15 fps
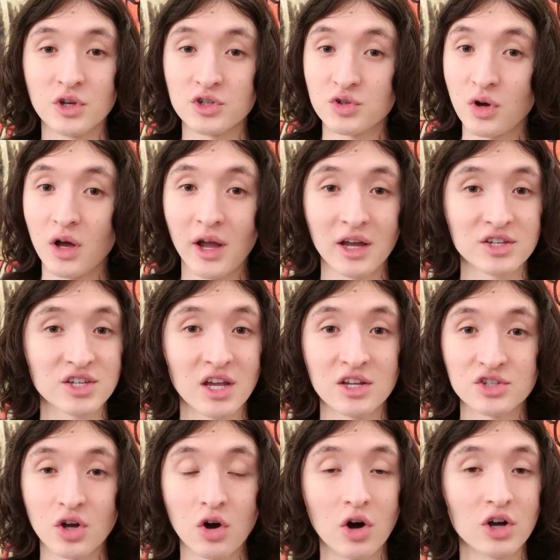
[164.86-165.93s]
It's like I
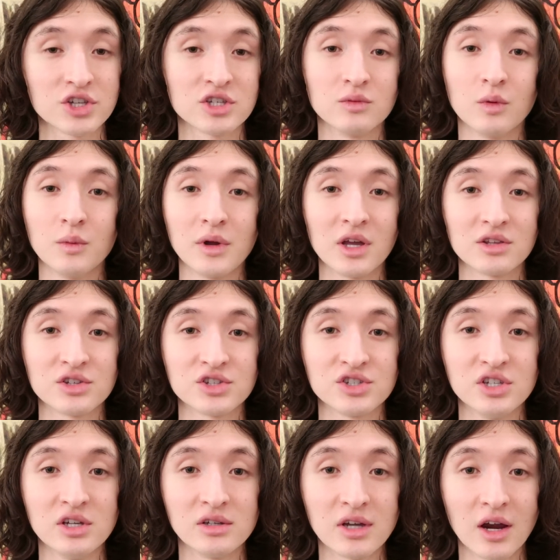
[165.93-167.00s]
said, it's awesome when we get to
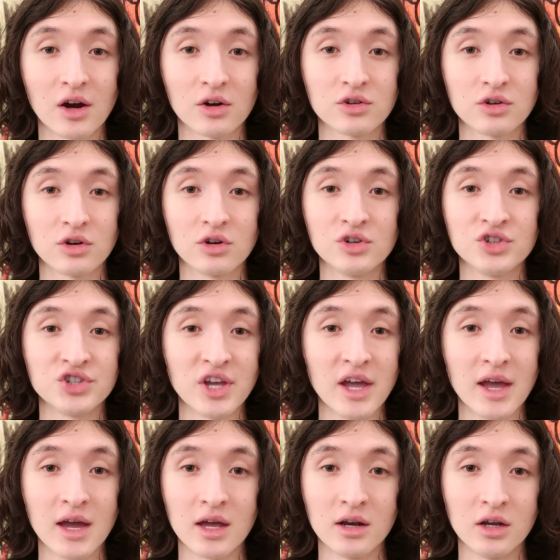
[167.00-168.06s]
see characters
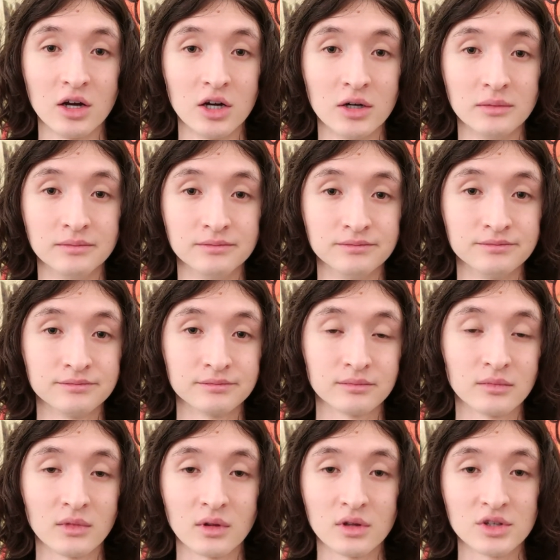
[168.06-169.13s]
and
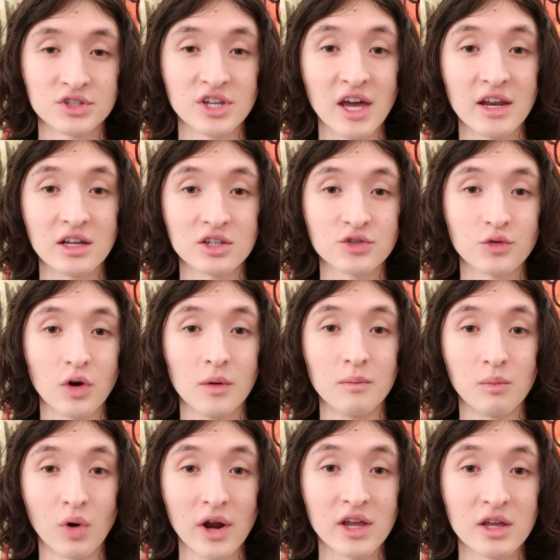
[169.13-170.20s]
settings
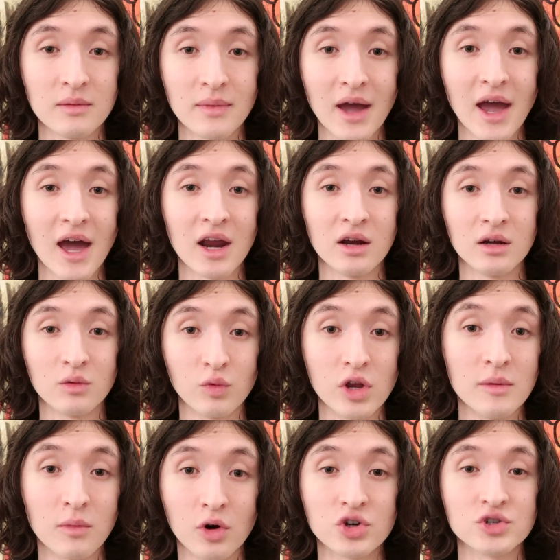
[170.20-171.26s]
from Breaking Bad
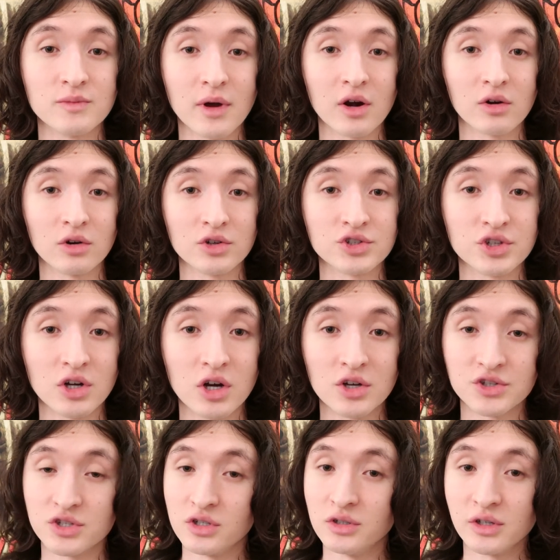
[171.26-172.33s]
re-emerge in Better Call
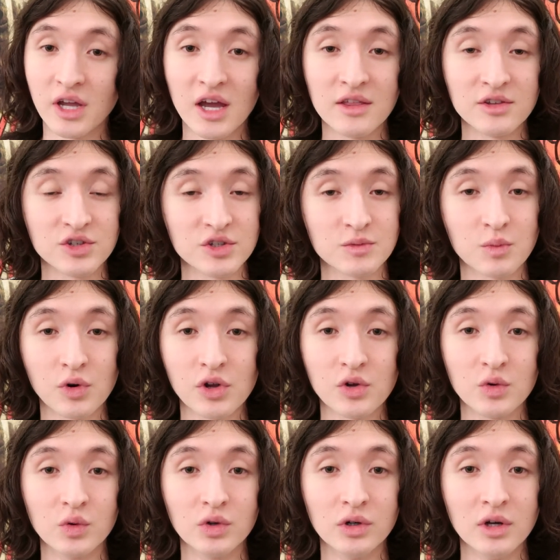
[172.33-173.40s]
Saul. So again, this is
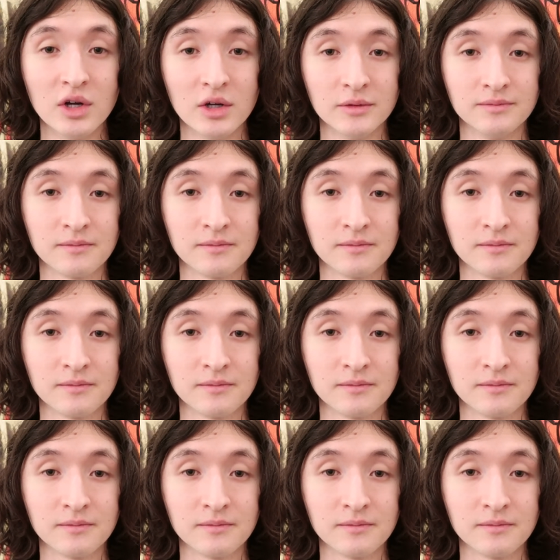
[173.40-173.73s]
pretty cool.